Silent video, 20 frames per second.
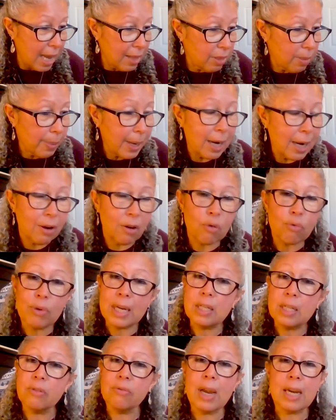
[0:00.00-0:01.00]
and the parent
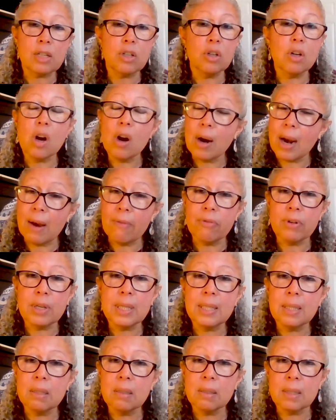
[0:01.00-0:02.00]
redirected her every
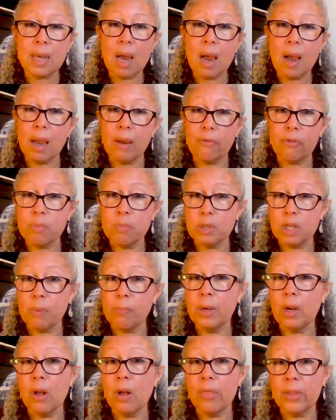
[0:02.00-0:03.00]
single time from
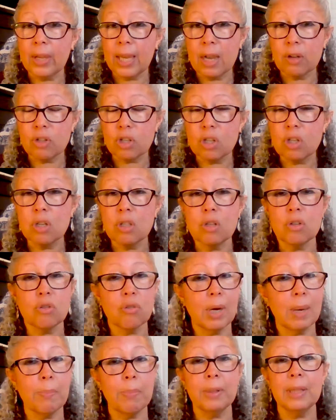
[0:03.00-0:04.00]
jumping on the couch to the
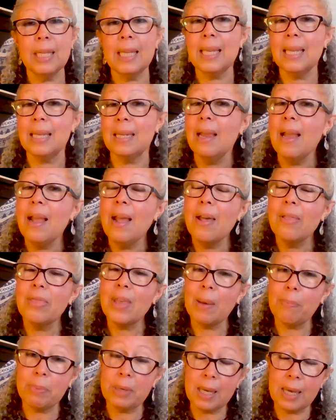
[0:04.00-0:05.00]
trampoline,
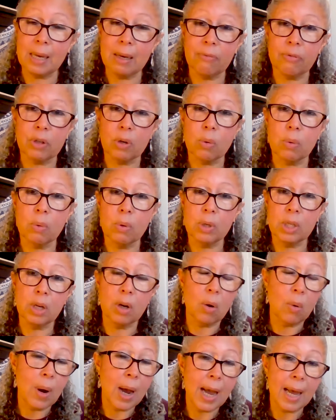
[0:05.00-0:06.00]
that behavior,
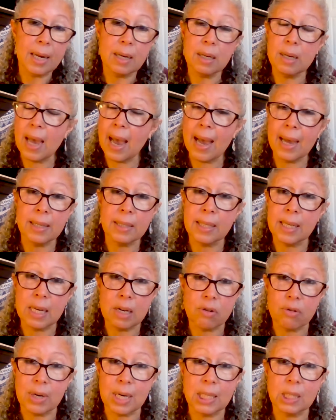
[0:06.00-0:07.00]
had
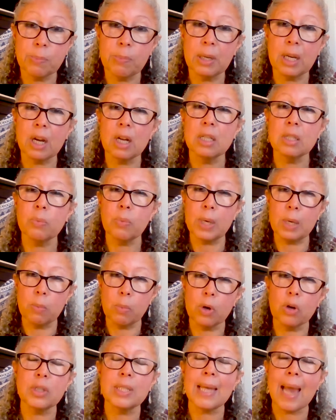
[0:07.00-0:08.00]
decreased because we
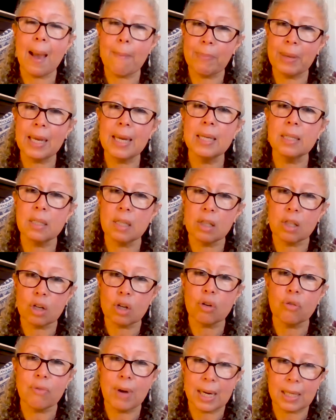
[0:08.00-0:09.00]
were tapping into the
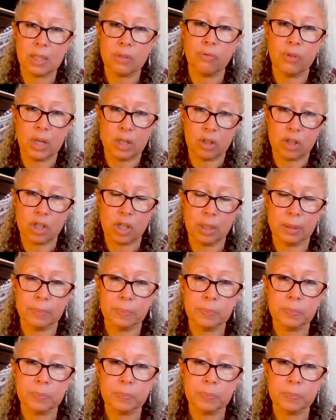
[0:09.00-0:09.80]
correct function.